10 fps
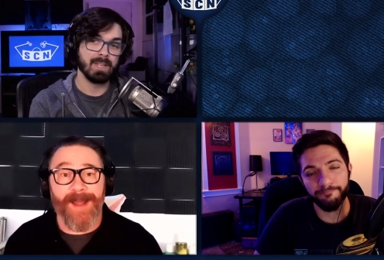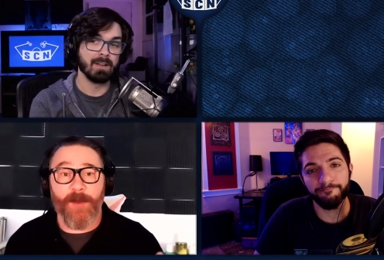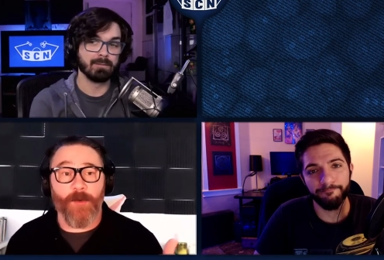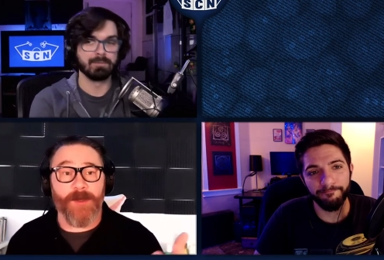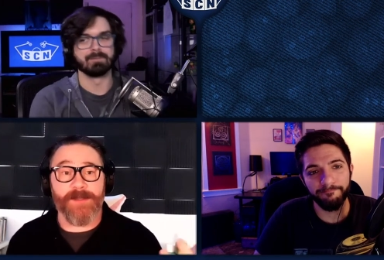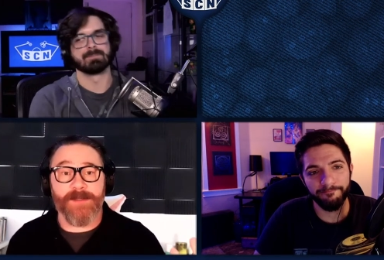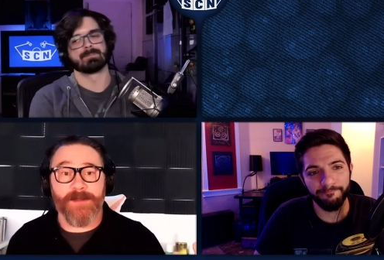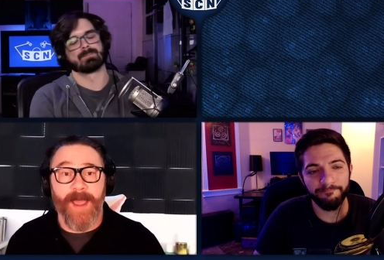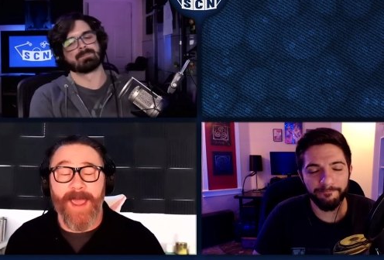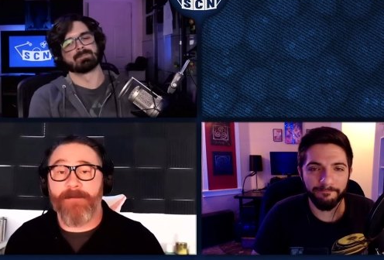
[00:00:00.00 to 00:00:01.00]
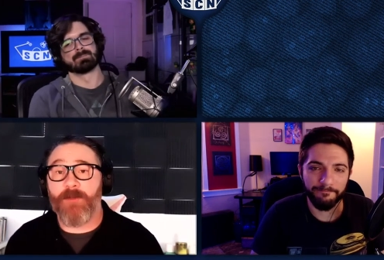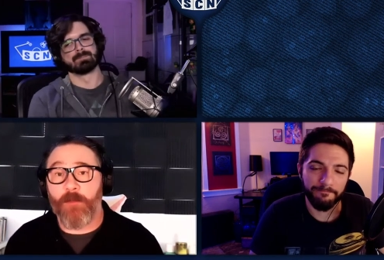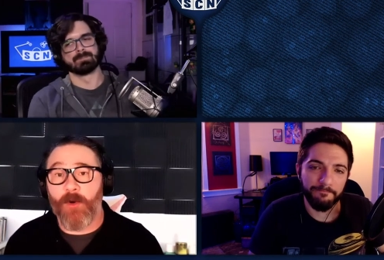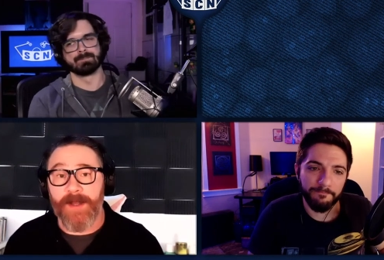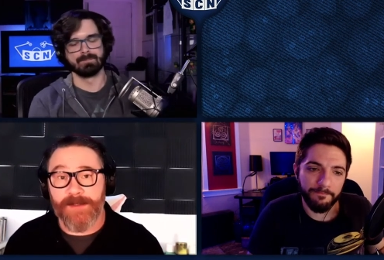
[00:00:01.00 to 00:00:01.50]
Speaker 1: and it was half the
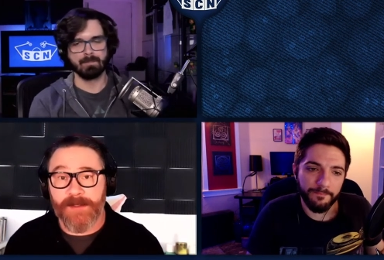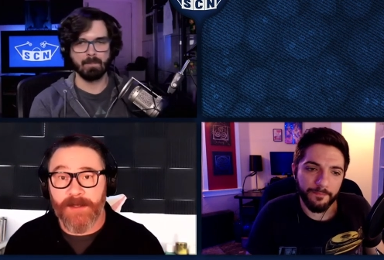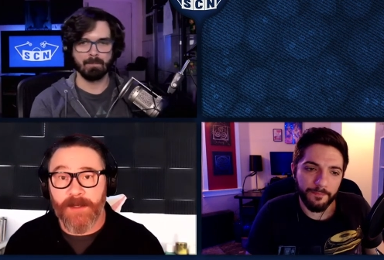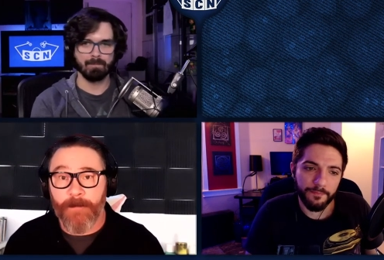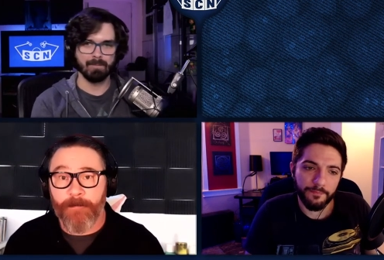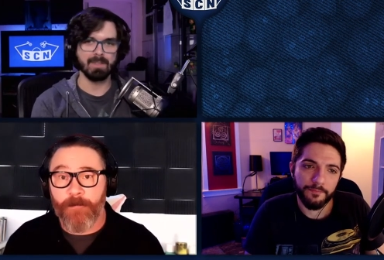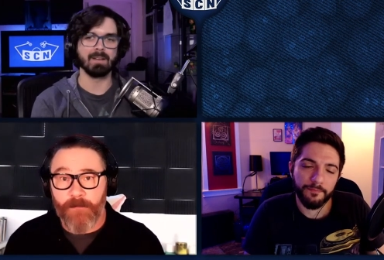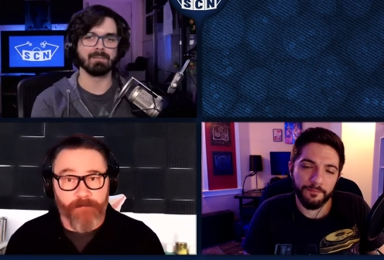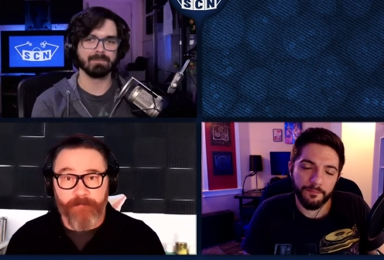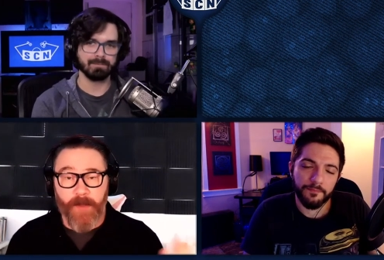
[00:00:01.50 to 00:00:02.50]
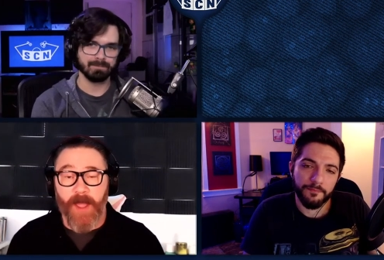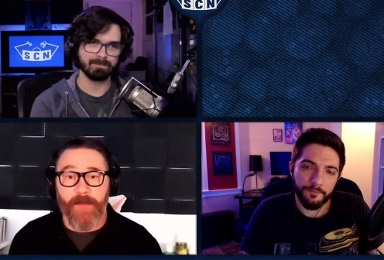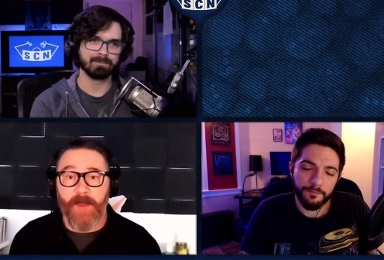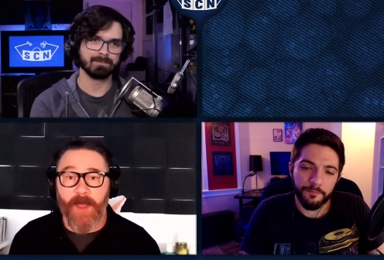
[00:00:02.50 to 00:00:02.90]
price. Yeah. I